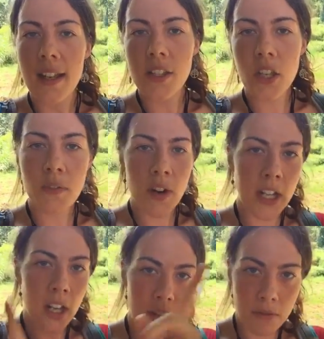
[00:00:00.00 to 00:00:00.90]
until you've
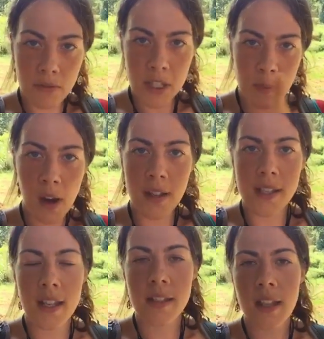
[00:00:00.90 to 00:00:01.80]
already gone through this
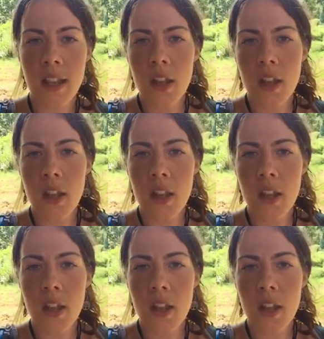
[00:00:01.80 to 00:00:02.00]
process,